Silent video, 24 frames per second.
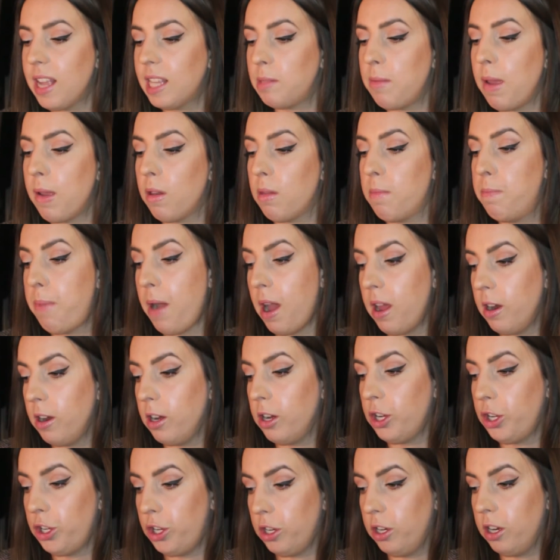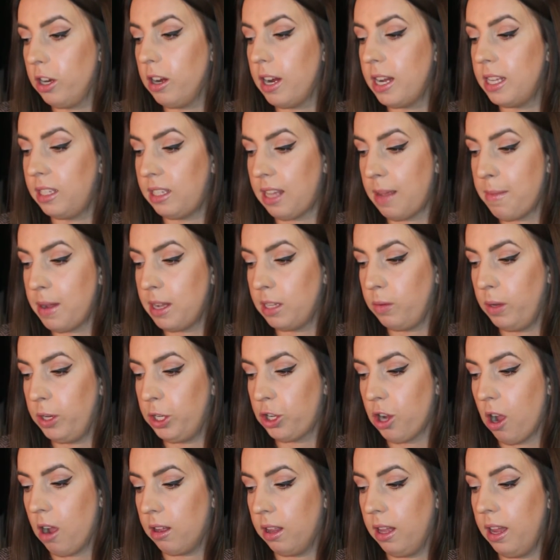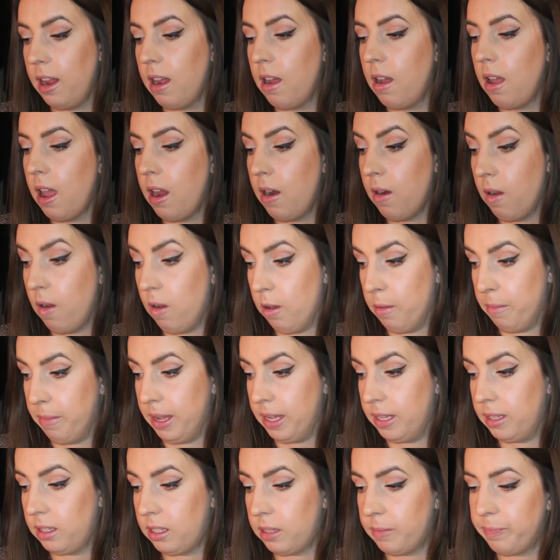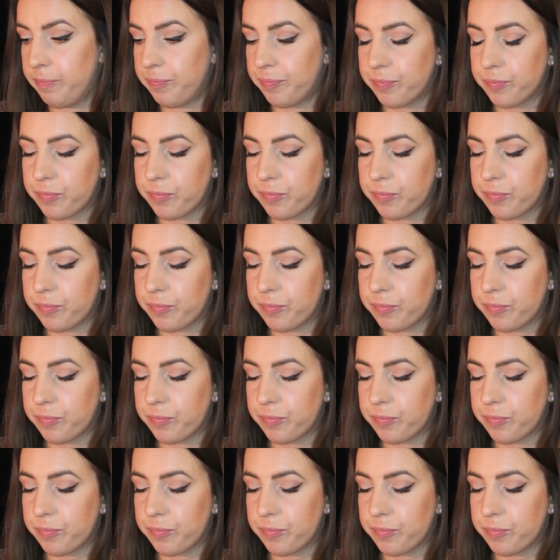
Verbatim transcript: It's made with butter, sugar, and semi-sweet chocolate and almonds.